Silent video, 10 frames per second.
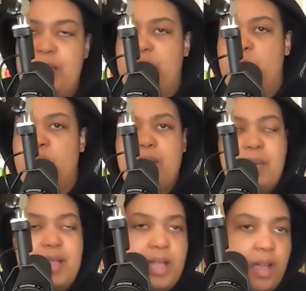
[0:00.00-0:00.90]
I have to worry about
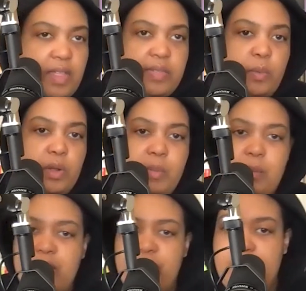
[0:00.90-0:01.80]
my health. I have to worry about
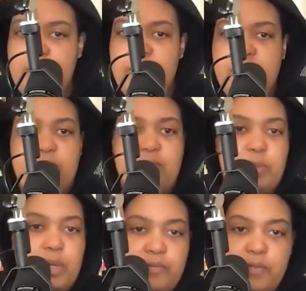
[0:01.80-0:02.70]
my family and
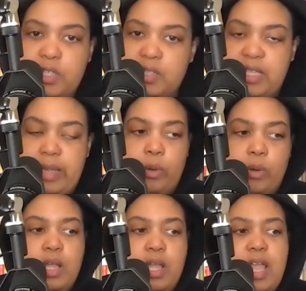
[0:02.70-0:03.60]
putting food on the table.